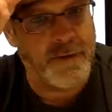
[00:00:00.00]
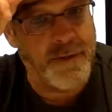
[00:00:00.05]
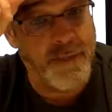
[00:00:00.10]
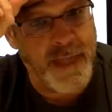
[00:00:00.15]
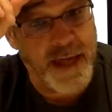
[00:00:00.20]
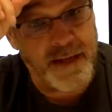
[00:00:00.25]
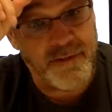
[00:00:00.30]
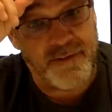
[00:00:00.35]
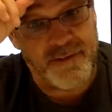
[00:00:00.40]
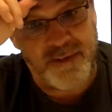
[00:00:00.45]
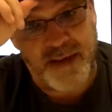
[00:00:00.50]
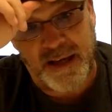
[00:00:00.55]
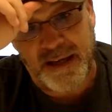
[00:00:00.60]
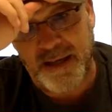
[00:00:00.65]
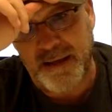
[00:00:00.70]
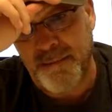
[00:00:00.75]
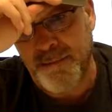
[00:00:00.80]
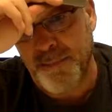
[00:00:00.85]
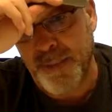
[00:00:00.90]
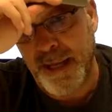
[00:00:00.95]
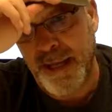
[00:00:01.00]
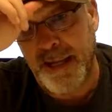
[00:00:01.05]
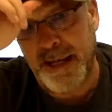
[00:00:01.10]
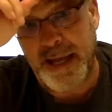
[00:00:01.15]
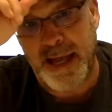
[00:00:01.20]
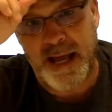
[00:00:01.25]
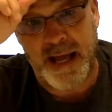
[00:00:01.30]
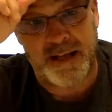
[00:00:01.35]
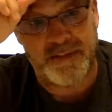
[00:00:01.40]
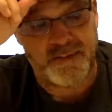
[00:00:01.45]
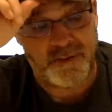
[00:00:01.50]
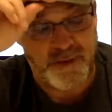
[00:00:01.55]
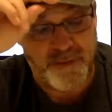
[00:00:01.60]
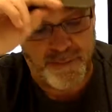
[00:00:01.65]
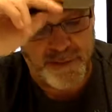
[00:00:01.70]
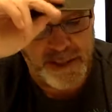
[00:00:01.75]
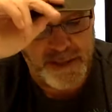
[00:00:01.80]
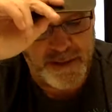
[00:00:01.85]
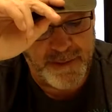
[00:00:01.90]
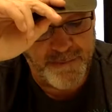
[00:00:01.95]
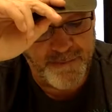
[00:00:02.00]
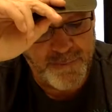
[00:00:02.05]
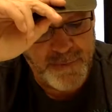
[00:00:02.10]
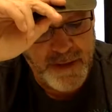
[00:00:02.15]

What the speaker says: in that second bin. It has to be.